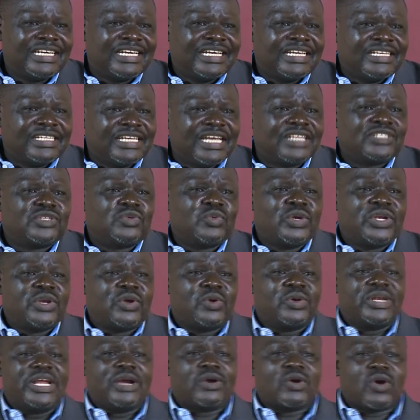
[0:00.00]
Yes, we
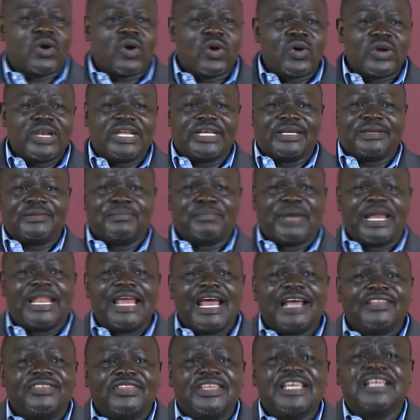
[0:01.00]
know the calling, but there
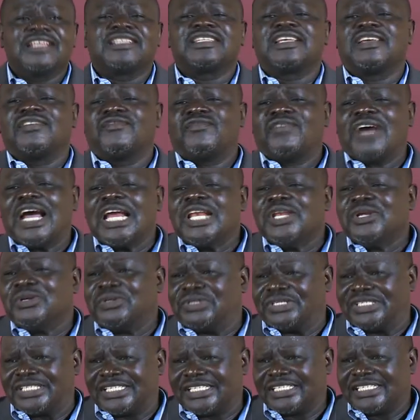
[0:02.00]
are things He
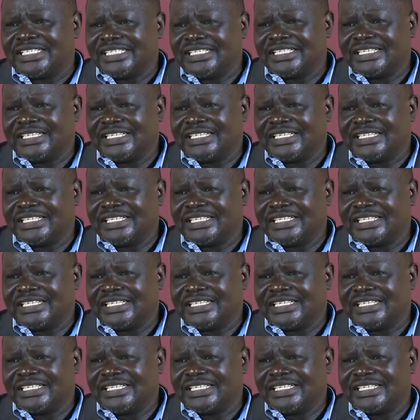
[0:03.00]
values.